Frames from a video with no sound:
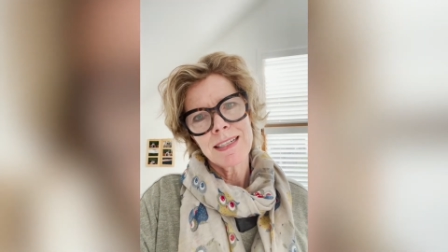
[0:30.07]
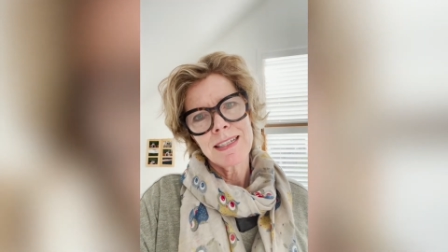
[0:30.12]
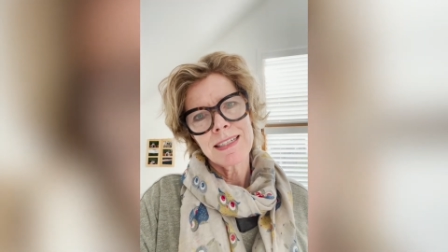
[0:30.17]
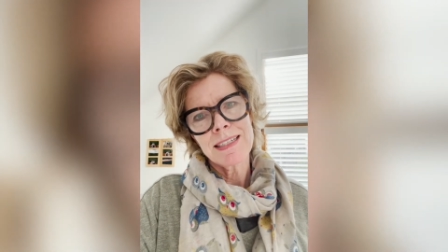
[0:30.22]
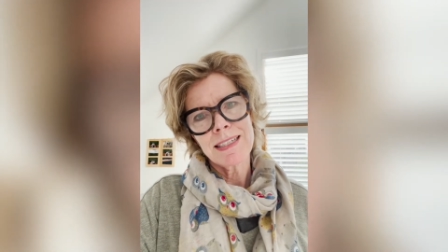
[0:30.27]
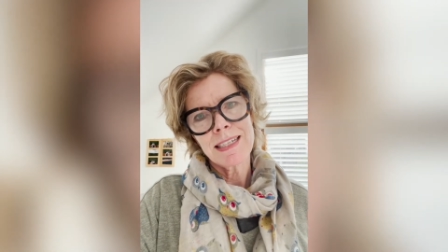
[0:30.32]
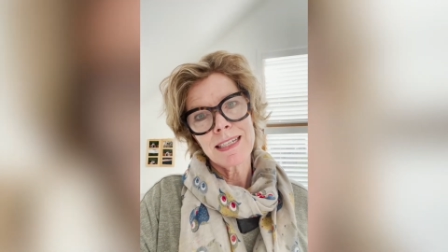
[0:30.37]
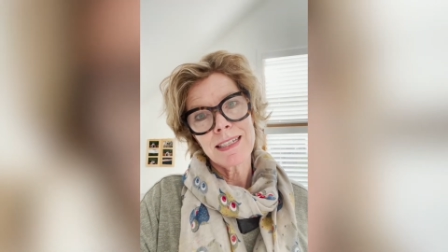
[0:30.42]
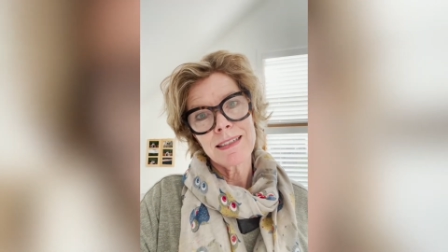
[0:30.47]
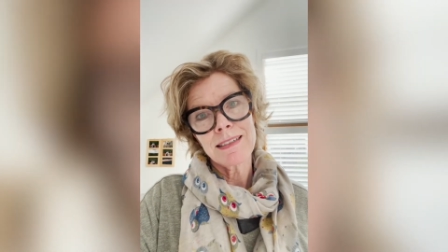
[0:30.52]

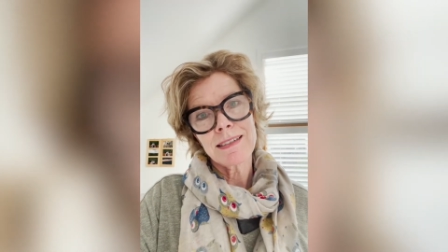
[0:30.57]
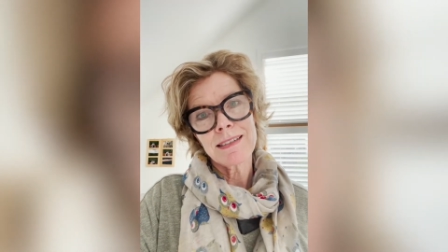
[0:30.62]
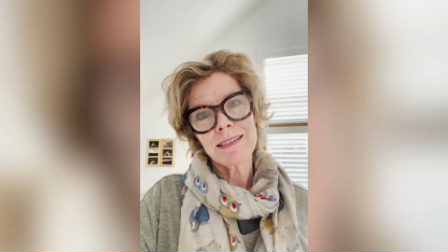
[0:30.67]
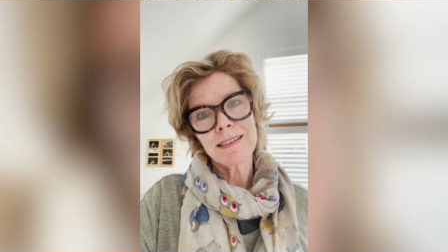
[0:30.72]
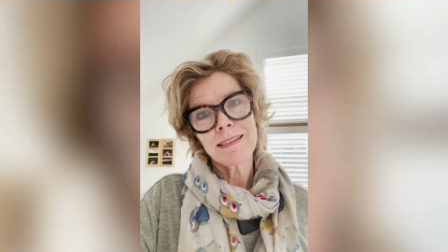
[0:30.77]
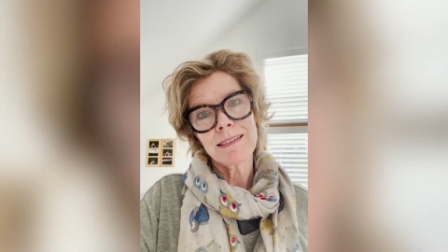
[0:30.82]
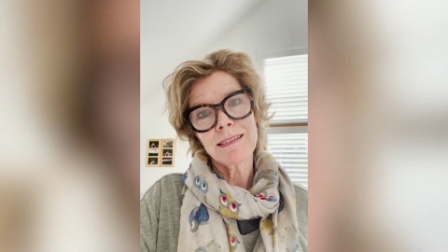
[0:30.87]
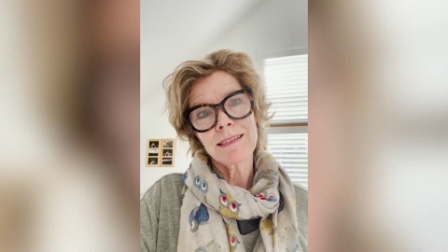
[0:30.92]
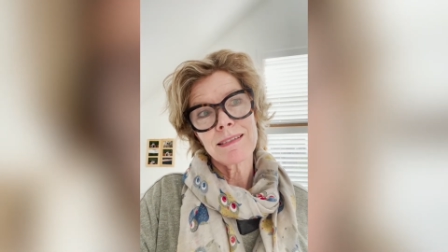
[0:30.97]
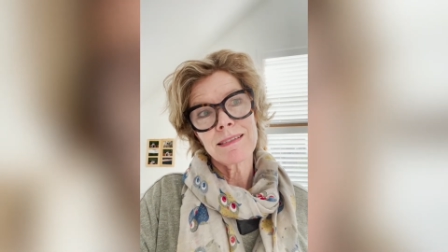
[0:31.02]
since
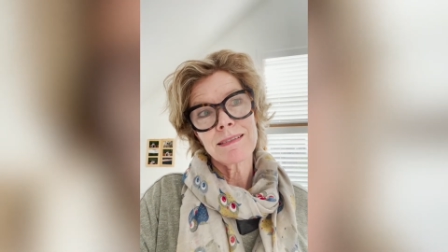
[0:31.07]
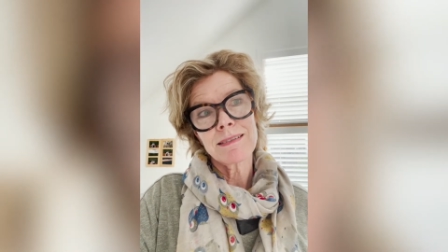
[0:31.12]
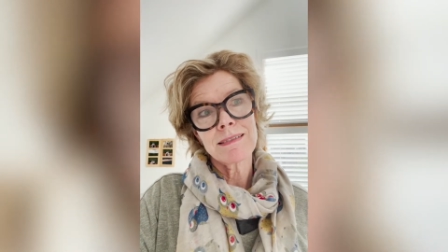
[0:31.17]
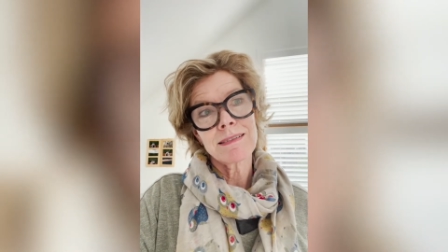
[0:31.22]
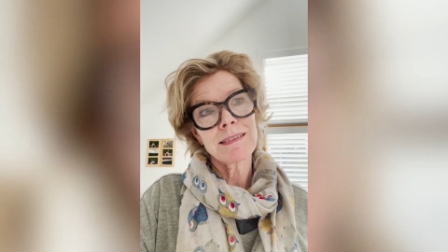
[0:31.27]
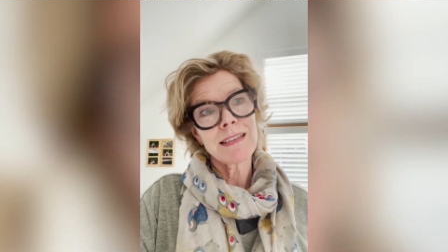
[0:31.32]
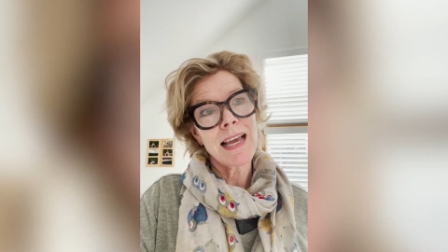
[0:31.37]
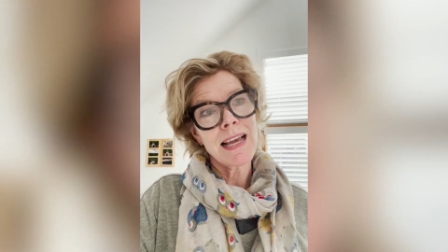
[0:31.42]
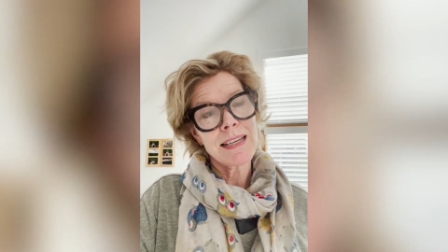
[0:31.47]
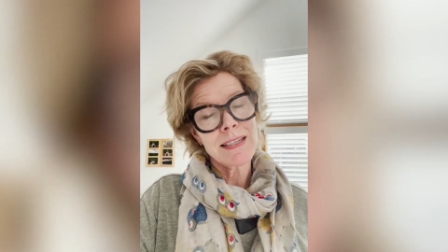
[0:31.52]

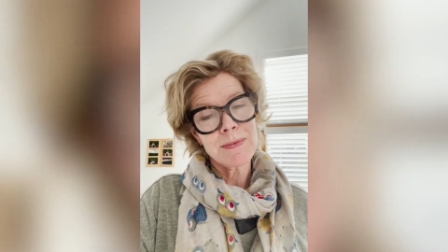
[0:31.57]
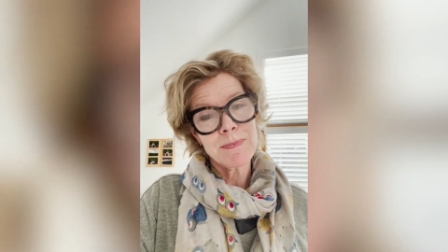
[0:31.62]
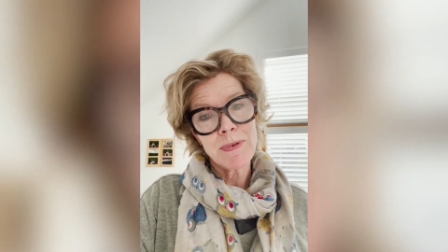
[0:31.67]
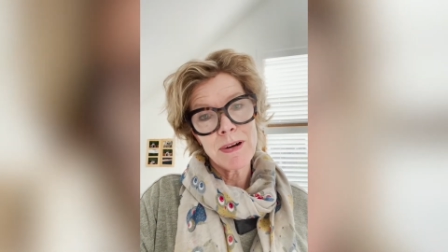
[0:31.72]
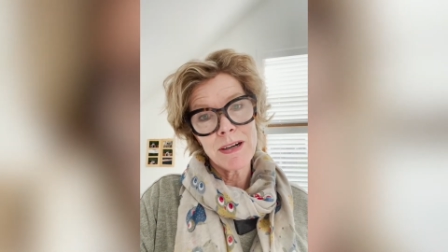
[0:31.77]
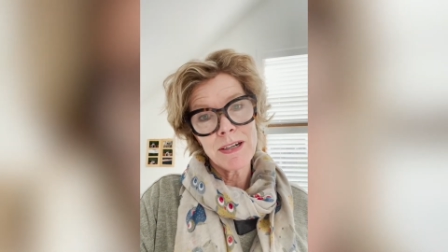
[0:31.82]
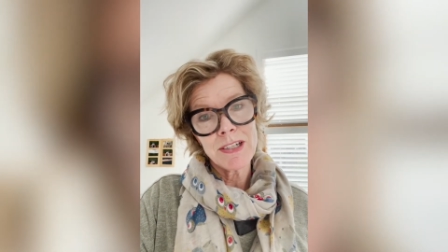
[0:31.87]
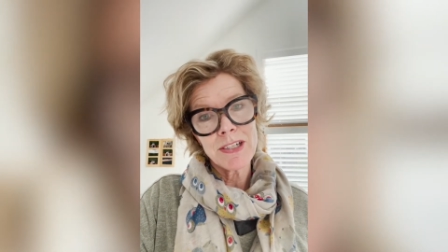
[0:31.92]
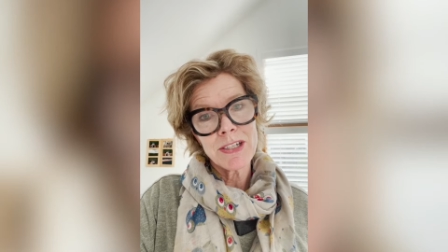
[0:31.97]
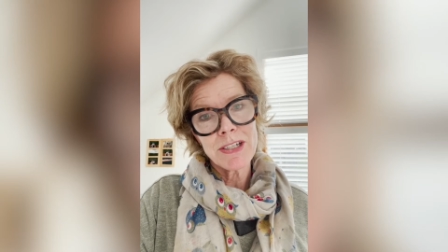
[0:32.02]
last
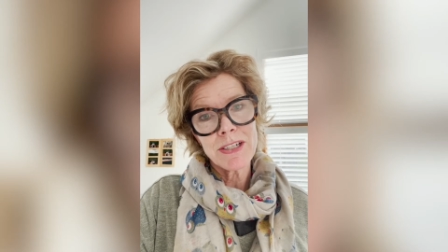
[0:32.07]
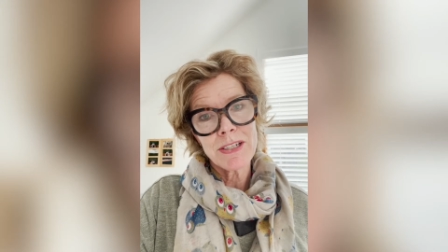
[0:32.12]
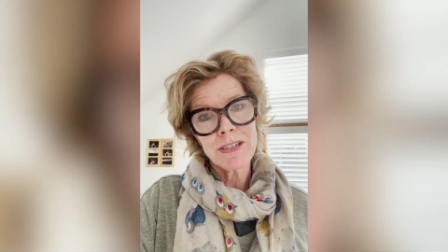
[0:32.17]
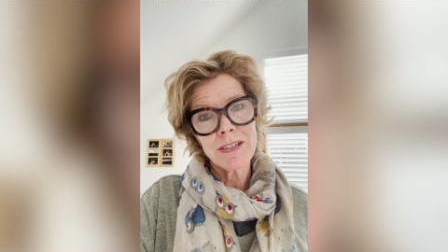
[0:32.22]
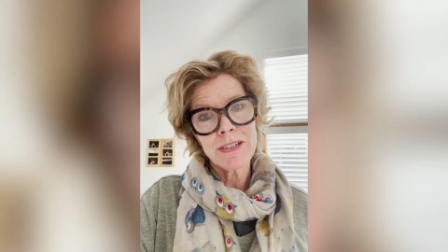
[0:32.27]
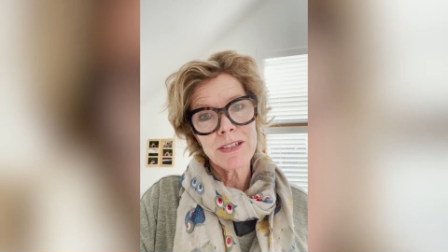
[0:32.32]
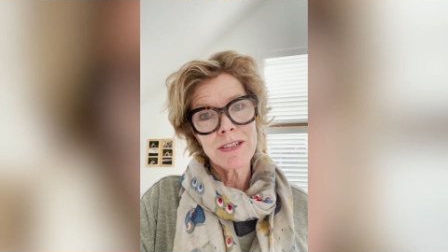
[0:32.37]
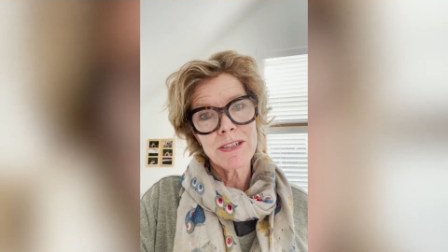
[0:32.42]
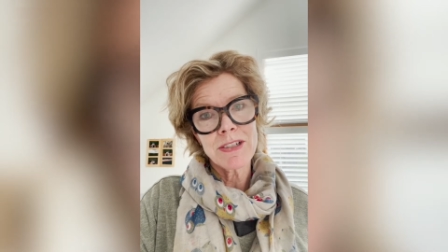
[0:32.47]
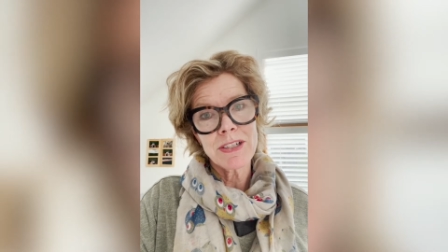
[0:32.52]
March
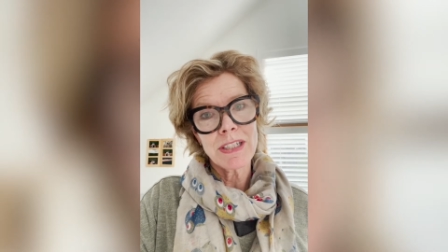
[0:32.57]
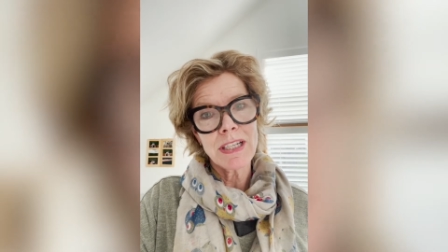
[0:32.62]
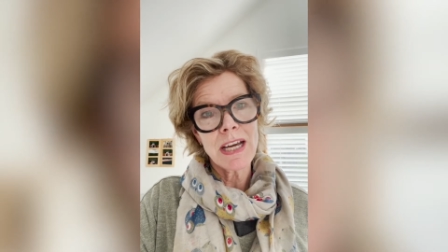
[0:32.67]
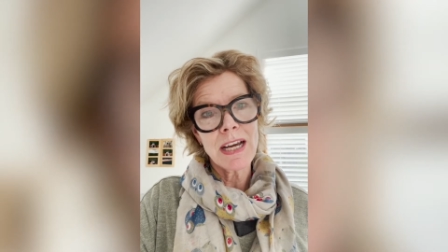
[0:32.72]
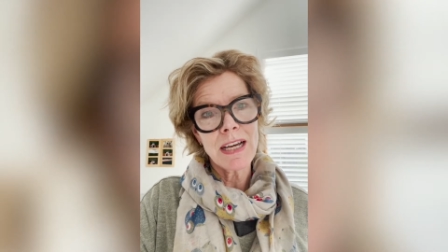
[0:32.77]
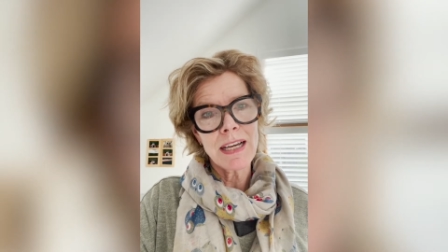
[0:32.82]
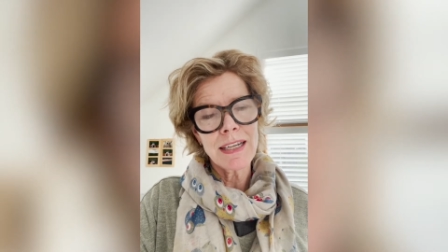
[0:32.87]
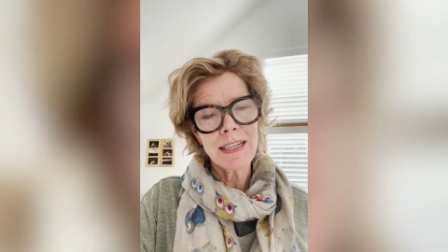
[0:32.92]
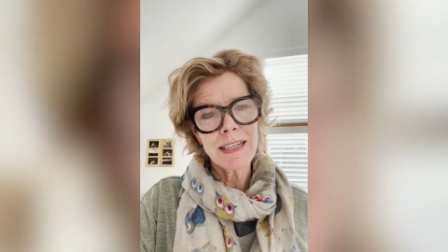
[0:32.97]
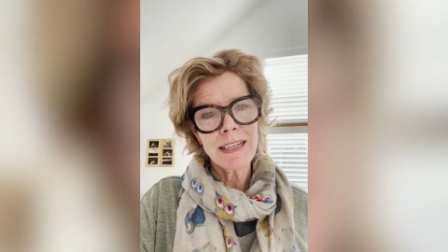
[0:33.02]
to
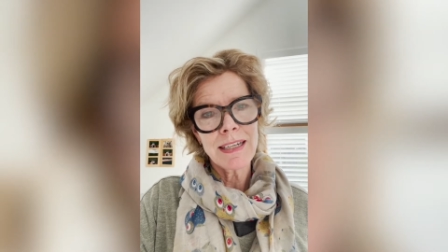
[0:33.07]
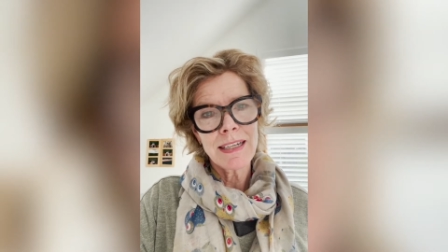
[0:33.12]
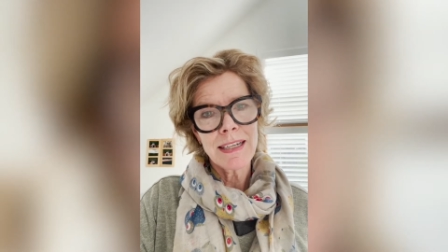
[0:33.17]
July,